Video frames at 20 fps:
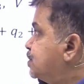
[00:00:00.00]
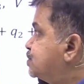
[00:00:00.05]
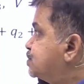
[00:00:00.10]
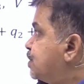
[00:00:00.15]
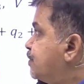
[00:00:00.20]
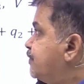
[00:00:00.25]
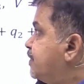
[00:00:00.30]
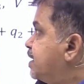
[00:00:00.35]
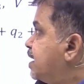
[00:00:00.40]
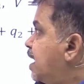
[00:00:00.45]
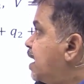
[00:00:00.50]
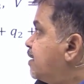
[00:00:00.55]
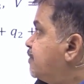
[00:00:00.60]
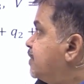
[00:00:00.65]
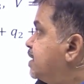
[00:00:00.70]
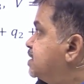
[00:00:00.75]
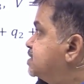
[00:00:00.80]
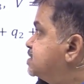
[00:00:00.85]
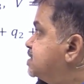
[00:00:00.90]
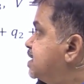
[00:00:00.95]
So, we have
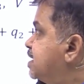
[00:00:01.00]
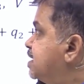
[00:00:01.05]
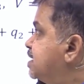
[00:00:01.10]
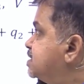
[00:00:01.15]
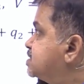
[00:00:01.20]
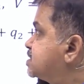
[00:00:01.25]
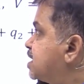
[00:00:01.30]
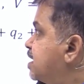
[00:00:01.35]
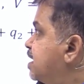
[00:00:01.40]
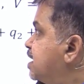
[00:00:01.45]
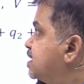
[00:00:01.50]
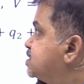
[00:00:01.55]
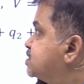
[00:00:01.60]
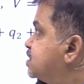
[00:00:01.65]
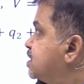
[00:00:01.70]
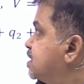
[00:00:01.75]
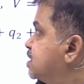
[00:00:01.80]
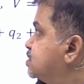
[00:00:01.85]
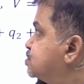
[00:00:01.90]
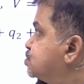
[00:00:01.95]
in series
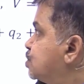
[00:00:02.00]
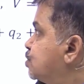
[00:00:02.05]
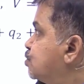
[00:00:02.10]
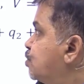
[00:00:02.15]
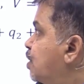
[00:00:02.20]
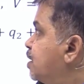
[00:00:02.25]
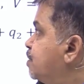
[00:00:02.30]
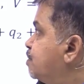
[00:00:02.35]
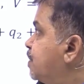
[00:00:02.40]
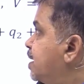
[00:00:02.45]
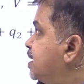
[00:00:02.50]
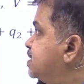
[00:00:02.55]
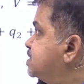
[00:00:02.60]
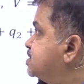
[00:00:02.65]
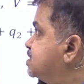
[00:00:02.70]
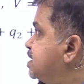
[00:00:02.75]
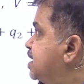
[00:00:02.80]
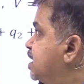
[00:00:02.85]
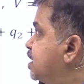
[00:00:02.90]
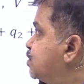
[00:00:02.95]
connection so 1 by
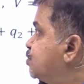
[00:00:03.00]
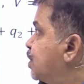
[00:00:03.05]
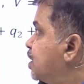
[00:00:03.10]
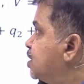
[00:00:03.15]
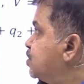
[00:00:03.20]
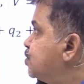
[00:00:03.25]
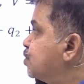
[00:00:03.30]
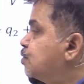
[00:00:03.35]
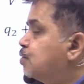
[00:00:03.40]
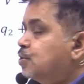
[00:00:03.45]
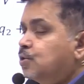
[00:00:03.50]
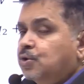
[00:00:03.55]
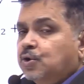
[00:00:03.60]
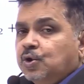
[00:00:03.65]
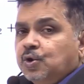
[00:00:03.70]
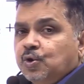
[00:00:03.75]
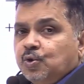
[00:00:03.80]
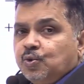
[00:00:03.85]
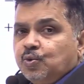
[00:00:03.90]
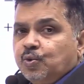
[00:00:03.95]
C equal to
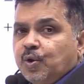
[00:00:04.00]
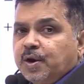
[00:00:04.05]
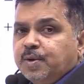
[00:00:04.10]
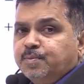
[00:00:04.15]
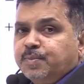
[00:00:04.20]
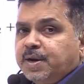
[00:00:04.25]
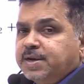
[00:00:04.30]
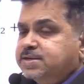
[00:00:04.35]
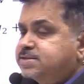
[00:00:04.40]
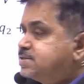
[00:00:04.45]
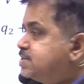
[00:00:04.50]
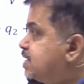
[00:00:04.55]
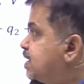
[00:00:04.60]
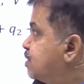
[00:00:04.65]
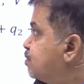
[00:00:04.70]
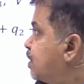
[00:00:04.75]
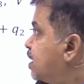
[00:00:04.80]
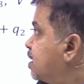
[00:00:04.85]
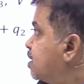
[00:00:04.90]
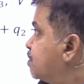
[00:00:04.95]
1 by
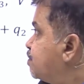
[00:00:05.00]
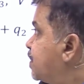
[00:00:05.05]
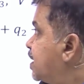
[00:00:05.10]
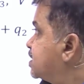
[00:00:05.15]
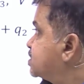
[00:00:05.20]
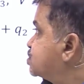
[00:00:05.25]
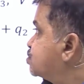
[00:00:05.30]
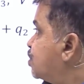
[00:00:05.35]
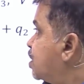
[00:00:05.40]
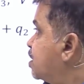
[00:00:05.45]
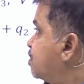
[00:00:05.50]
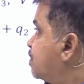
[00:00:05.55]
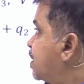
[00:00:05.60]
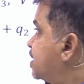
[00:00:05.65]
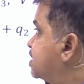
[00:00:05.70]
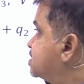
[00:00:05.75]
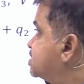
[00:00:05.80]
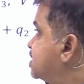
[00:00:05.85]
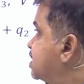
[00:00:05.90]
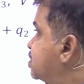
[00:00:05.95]
C1 plus 1
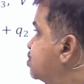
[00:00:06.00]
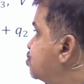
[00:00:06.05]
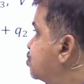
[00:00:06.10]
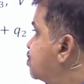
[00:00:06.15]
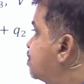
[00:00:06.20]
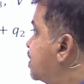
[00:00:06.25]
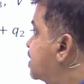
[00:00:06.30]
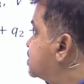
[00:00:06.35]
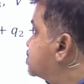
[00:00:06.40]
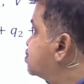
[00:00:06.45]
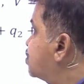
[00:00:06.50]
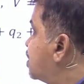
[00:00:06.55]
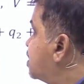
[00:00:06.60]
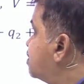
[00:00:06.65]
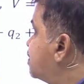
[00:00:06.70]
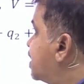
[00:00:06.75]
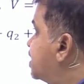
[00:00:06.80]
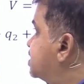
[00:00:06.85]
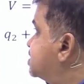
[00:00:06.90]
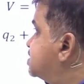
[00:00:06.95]
by C2 plus
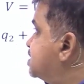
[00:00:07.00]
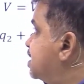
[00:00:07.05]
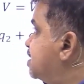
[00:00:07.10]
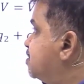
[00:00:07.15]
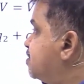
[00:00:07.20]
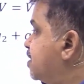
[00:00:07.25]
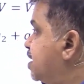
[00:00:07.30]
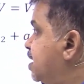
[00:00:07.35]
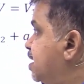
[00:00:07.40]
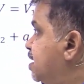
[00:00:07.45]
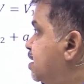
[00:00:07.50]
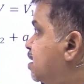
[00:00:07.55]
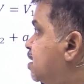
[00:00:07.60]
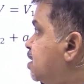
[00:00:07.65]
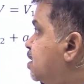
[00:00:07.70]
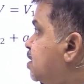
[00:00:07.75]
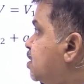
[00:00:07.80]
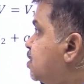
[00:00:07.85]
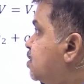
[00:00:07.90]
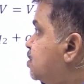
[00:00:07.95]
1 by C3
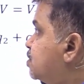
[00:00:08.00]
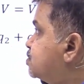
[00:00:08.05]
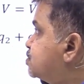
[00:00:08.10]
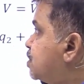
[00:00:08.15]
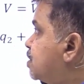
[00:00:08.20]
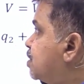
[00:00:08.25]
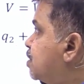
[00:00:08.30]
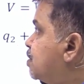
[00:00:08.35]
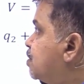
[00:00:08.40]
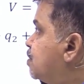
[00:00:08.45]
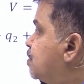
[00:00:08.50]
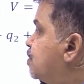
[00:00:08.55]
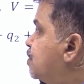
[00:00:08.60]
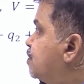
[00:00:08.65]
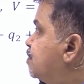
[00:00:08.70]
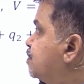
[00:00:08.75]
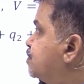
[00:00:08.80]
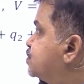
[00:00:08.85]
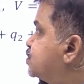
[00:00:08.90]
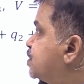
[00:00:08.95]
so,
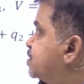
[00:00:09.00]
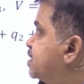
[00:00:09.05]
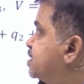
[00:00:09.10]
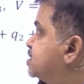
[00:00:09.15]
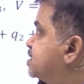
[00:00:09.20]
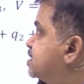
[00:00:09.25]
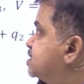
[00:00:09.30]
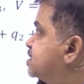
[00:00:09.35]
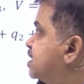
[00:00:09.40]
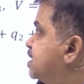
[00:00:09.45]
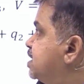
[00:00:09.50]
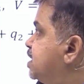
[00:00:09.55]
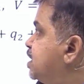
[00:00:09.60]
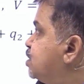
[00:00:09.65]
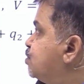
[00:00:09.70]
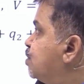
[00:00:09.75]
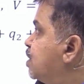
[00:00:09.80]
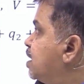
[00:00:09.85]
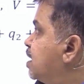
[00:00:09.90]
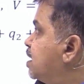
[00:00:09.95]
um, so this is the
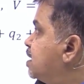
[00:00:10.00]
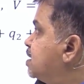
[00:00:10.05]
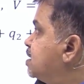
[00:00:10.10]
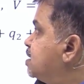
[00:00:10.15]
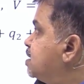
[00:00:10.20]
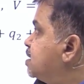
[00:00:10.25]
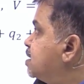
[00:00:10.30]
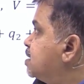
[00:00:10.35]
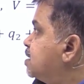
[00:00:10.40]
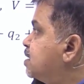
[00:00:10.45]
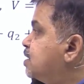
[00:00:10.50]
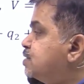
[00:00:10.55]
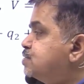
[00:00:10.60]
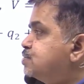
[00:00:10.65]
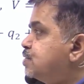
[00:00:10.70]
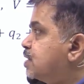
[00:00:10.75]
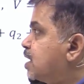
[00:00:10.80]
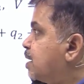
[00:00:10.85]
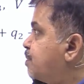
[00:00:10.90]
equivalent so